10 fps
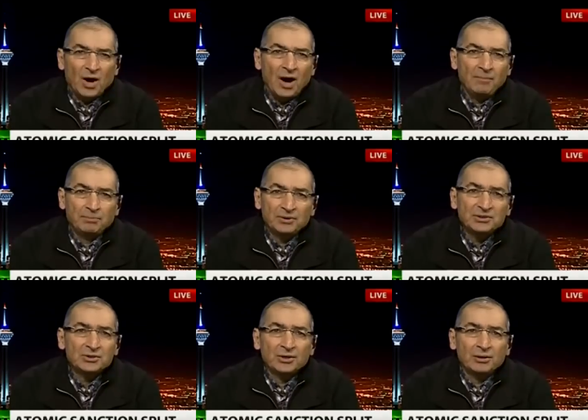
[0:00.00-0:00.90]
I
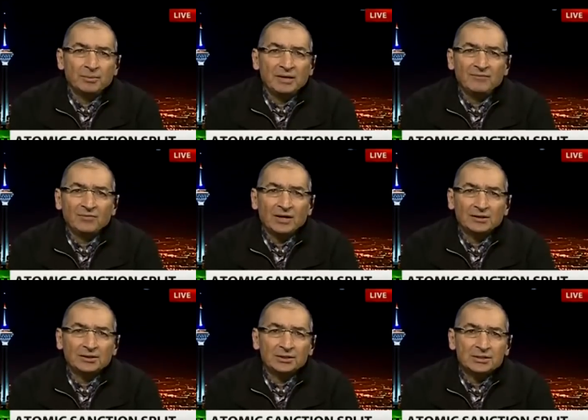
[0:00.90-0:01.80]
personally believe
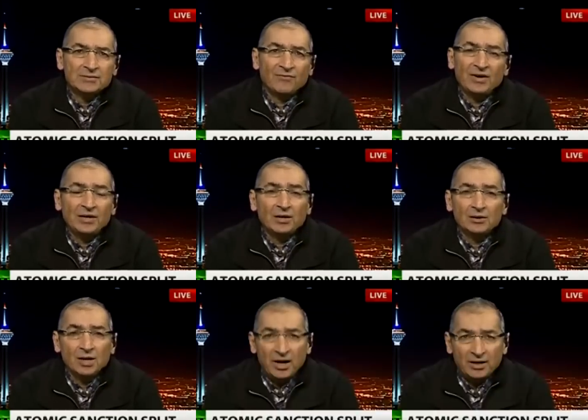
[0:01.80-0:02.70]
that it is very
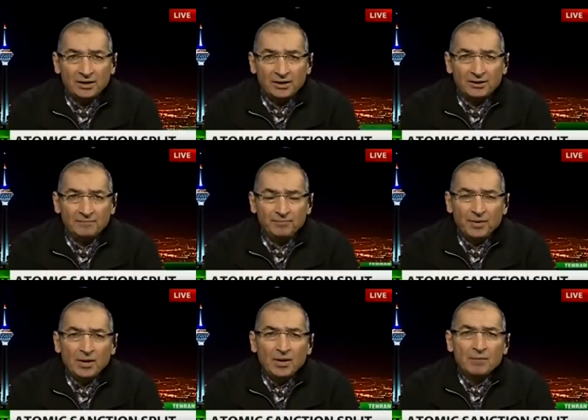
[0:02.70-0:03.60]
unlikely
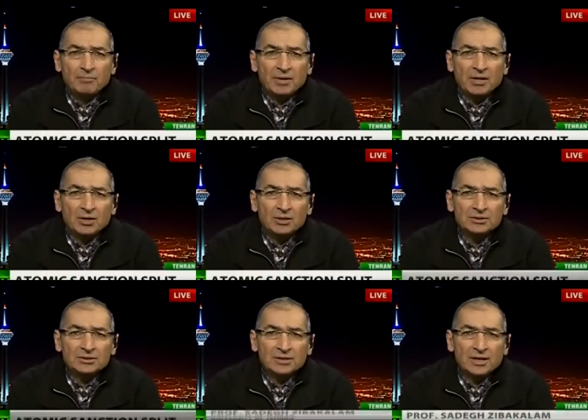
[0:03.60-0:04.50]

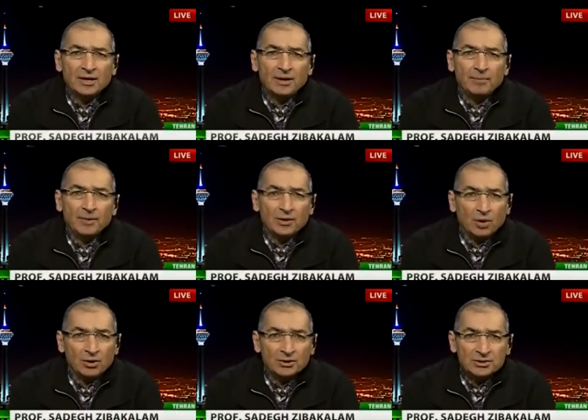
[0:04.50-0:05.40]
because uh,
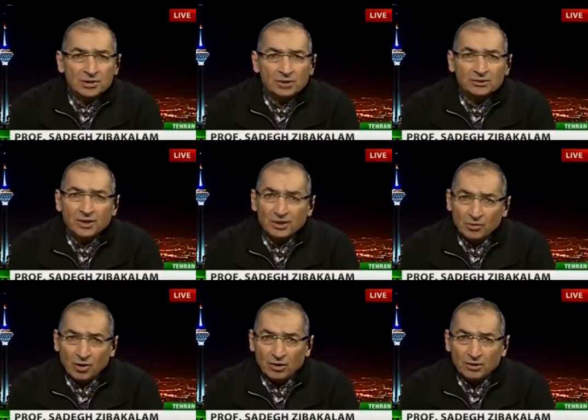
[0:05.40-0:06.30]
Iran is not
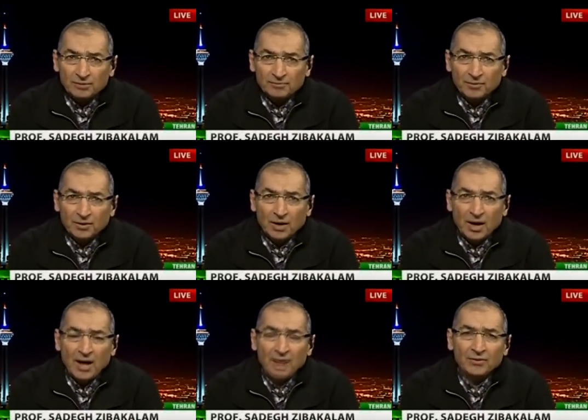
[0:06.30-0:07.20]
Iraq
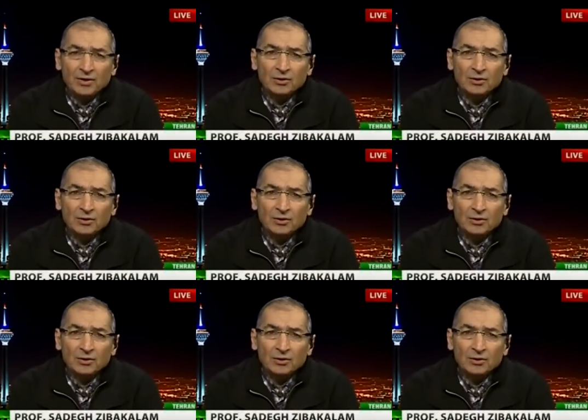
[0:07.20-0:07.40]
and